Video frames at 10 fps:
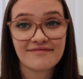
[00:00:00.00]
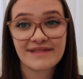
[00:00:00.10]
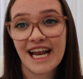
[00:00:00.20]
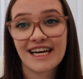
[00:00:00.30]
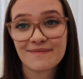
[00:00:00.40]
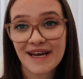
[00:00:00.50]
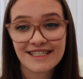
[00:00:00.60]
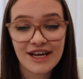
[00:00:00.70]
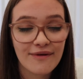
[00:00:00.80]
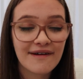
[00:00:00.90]

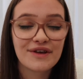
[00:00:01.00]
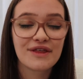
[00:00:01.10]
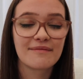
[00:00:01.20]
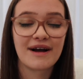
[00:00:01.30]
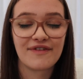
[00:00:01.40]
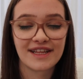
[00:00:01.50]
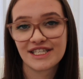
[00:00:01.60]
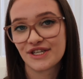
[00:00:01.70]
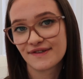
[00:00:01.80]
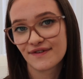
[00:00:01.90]
classmates, whoever you think might find
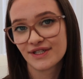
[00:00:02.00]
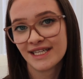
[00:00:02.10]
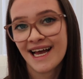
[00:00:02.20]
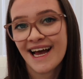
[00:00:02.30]
this useful,